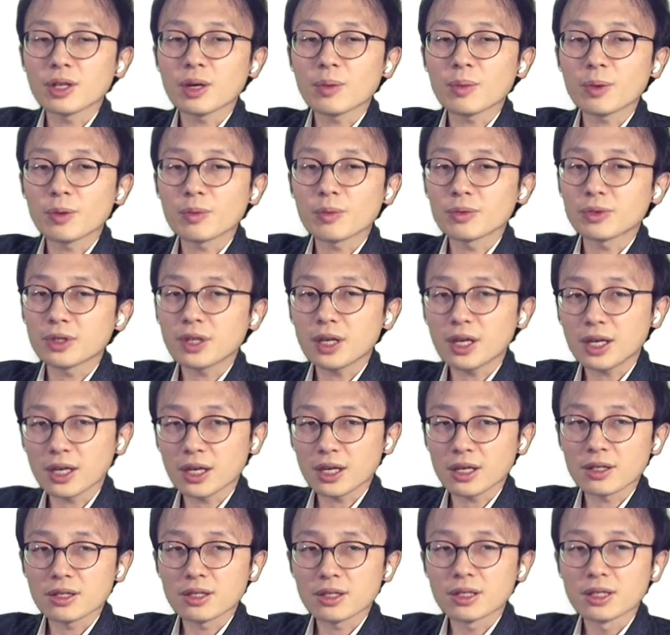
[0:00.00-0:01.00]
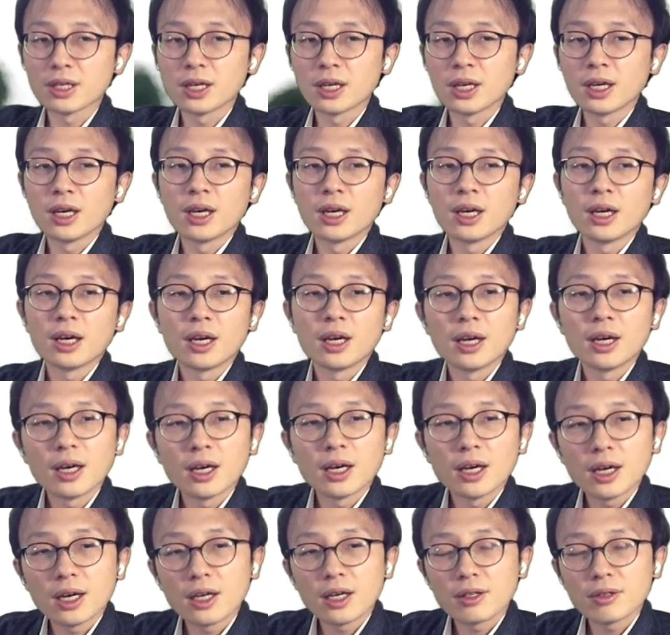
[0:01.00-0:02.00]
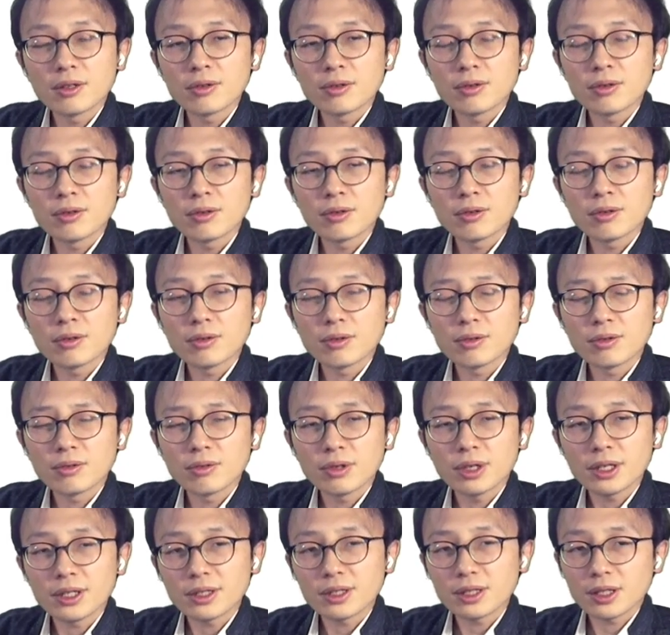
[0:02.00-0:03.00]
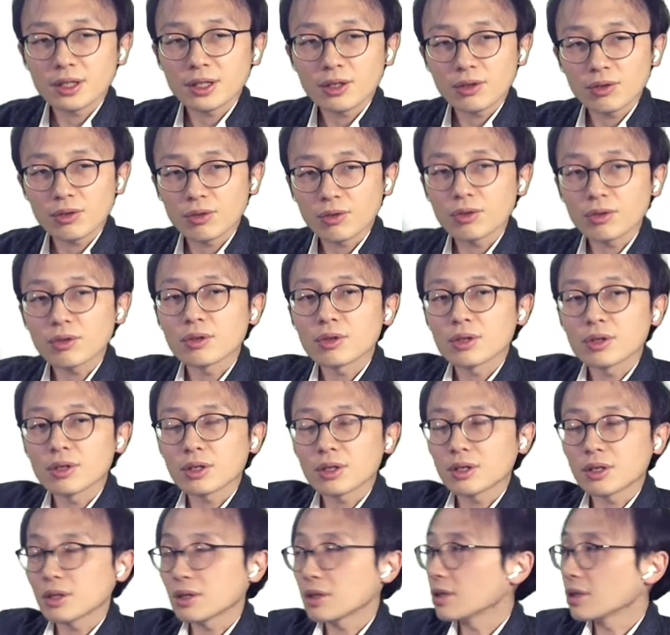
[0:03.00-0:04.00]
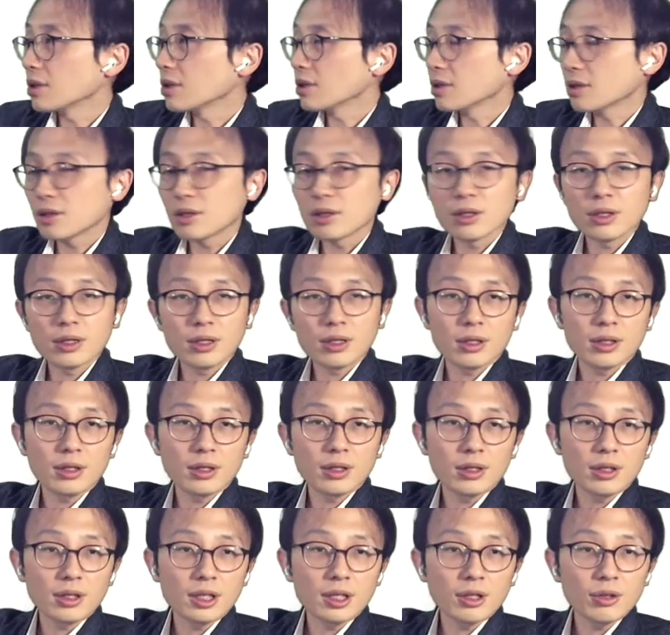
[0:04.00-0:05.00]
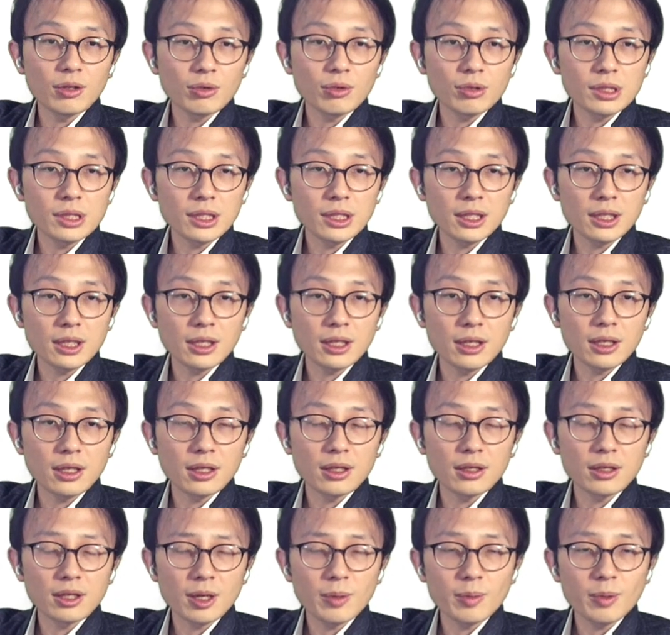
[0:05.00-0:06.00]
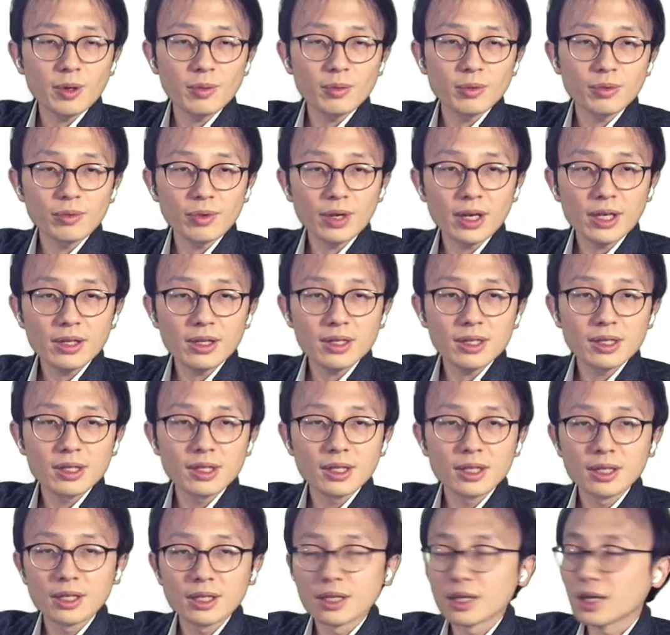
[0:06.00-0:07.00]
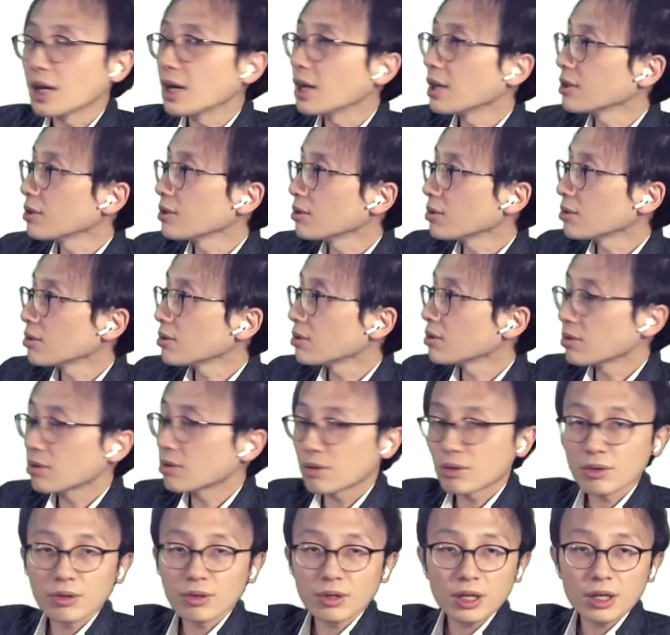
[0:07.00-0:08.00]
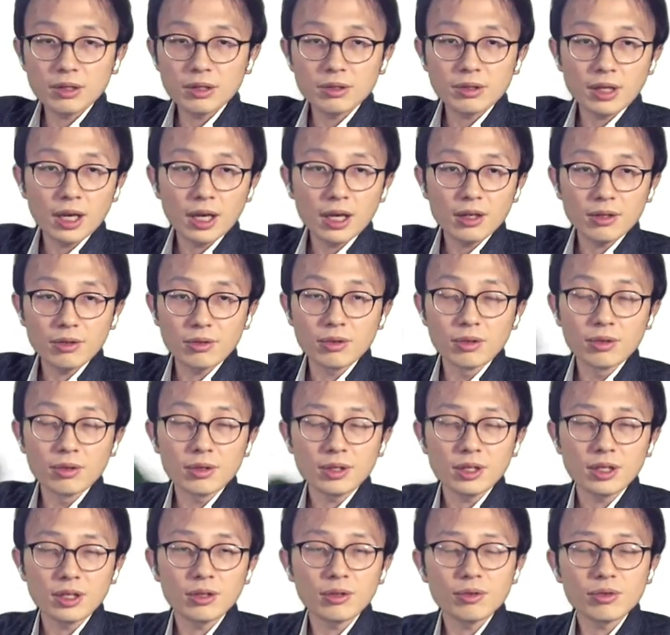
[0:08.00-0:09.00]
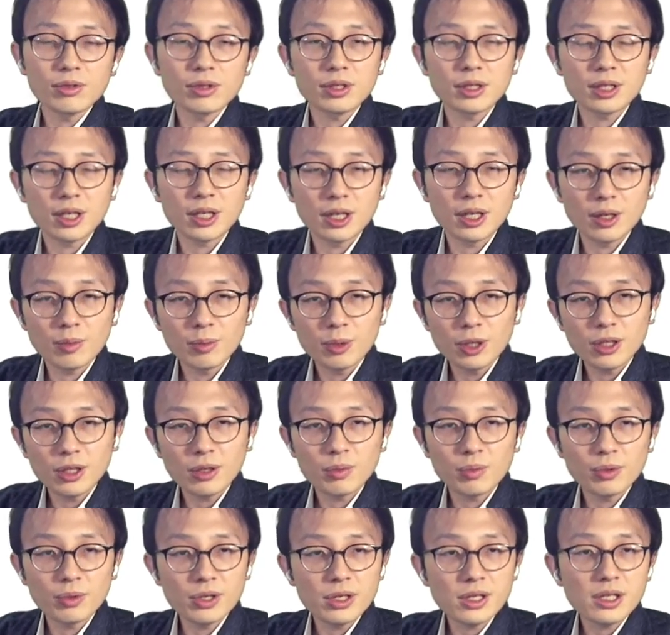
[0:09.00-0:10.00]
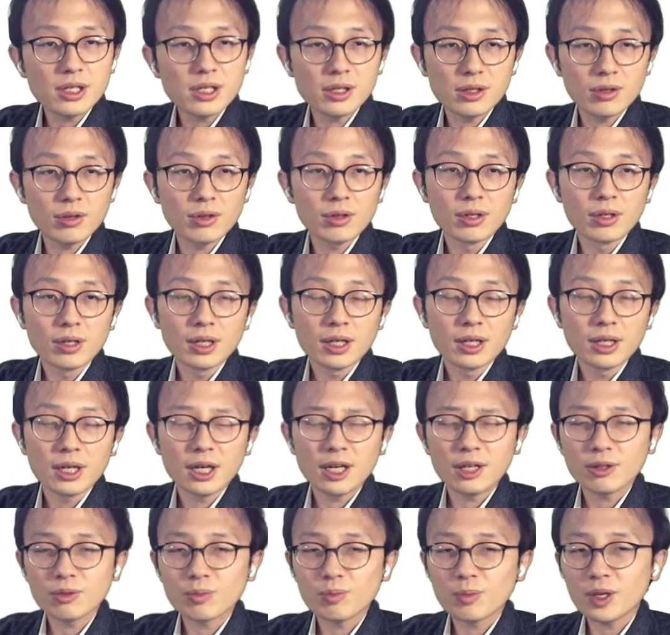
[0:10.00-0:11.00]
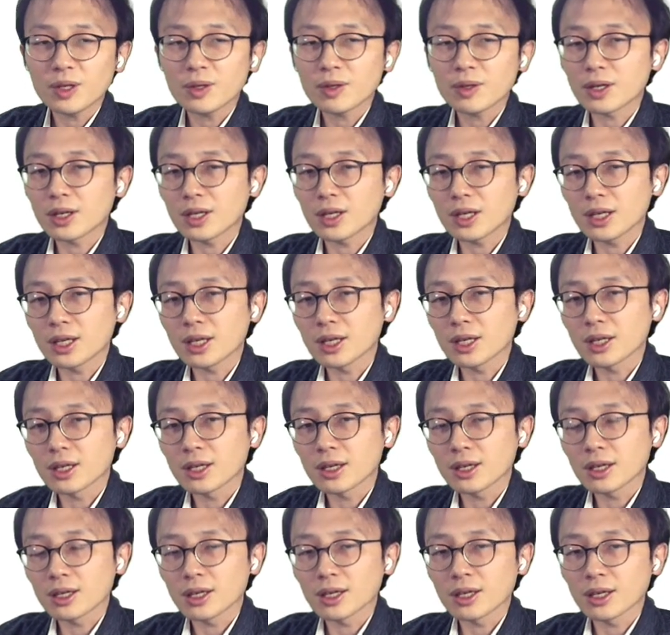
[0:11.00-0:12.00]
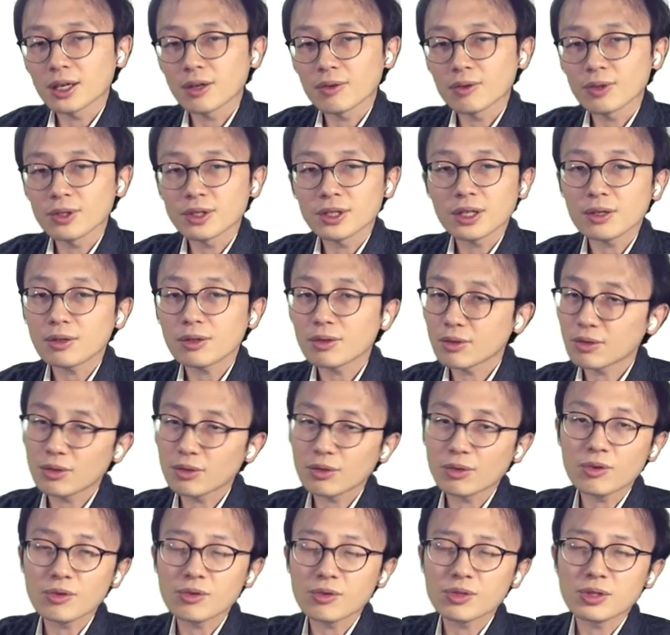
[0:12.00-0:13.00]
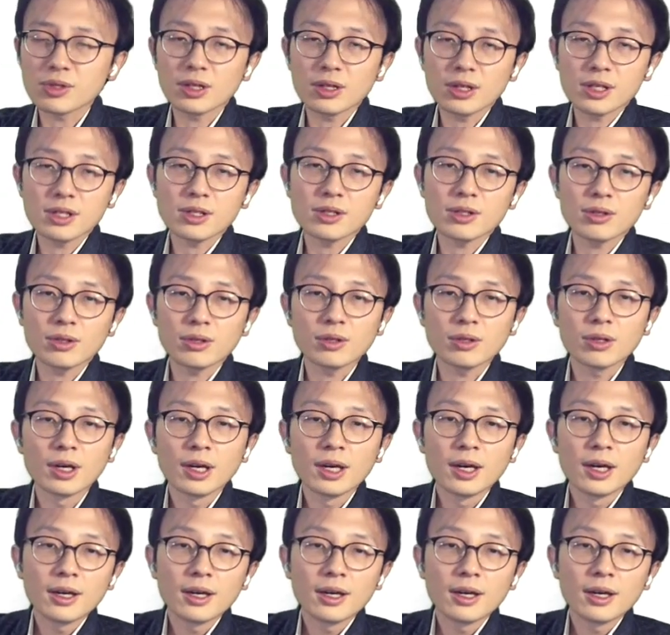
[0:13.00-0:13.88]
number of layers. And let q denotes number of weights, and let n denotes bit precision. And typically, without no consideration,